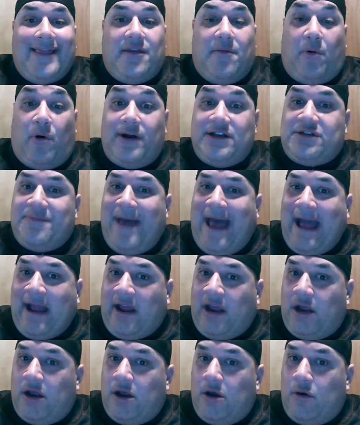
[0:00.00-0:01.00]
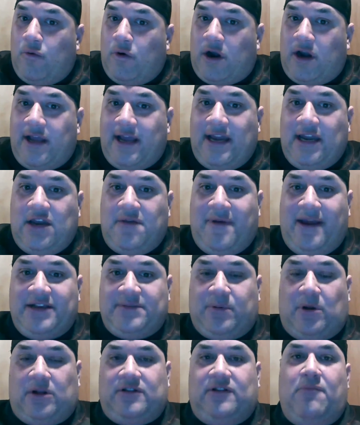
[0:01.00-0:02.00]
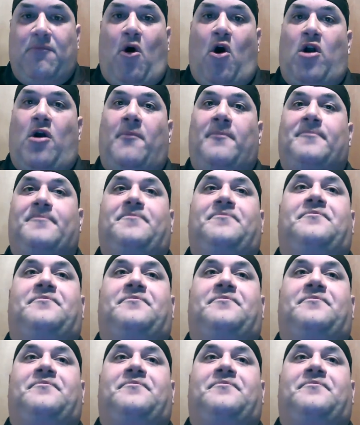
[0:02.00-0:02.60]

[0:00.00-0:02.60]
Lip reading: The boys are back. We're going to get into baseball tomorrow.